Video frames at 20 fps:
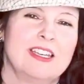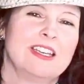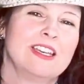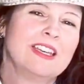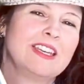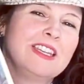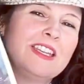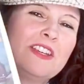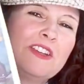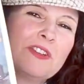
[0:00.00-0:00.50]

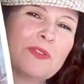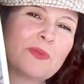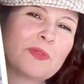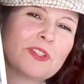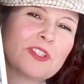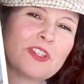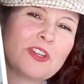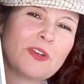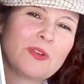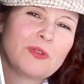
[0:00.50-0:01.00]
And here's
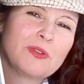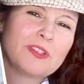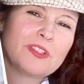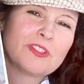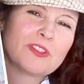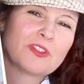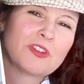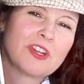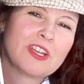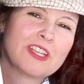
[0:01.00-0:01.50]
where Toad
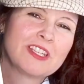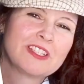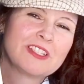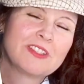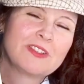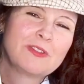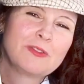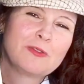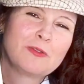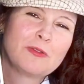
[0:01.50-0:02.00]
is trying
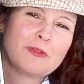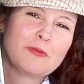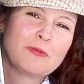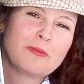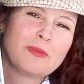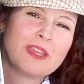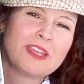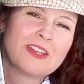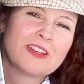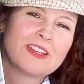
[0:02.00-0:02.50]
to
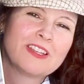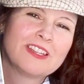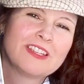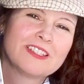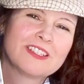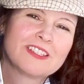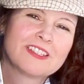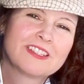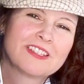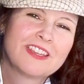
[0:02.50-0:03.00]
make
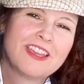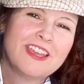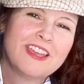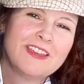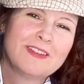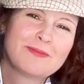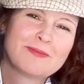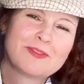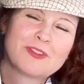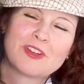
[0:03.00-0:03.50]
his
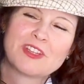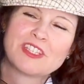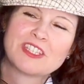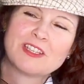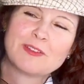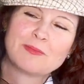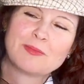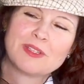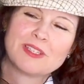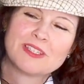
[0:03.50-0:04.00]
escape dressed
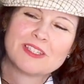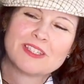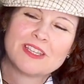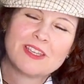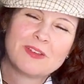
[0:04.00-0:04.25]
up as a